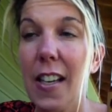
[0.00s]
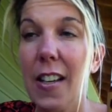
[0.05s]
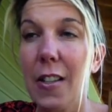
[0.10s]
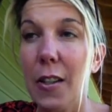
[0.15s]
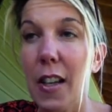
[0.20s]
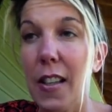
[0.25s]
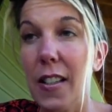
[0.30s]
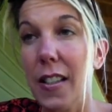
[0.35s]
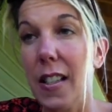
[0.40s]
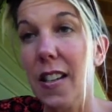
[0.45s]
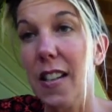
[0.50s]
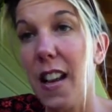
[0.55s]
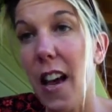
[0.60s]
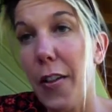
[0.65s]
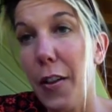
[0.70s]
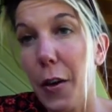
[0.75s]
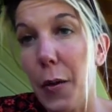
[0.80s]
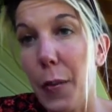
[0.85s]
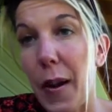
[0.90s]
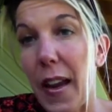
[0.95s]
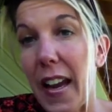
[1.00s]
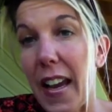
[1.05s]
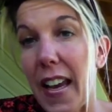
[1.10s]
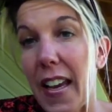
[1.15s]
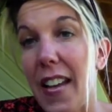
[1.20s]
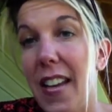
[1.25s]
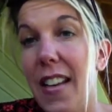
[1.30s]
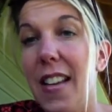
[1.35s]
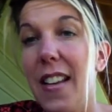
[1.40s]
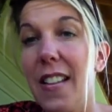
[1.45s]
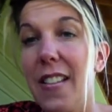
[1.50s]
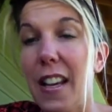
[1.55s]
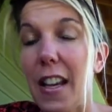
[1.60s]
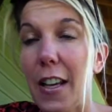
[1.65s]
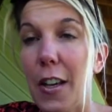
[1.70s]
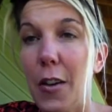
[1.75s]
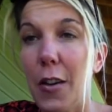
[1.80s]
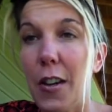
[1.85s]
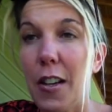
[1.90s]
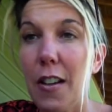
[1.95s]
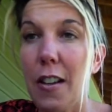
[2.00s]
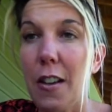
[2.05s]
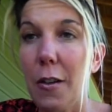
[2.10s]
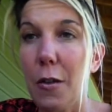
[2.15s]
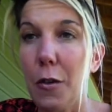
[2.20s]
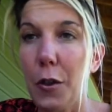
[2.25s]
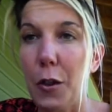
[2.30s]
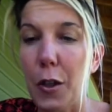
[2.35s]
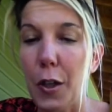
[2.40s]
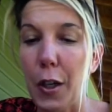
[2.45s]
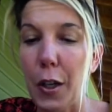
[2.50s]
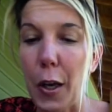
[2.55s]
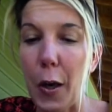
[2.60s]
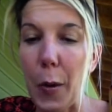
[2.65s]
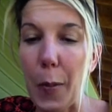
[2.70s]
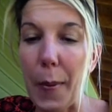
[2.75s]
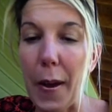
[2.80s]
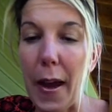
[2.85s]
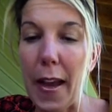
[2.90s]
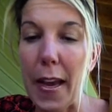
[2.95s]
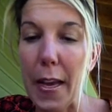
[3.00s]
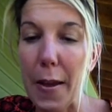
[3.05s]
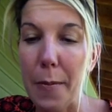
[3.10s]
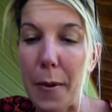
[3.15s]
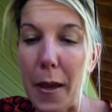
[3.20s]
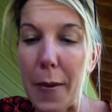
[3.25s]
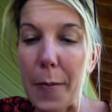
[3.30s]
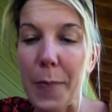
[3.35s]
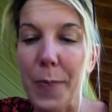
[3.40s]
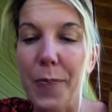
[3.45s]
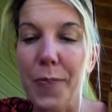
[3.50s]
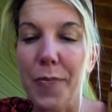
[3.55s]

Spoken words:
So that's another way that you can use your copaiba.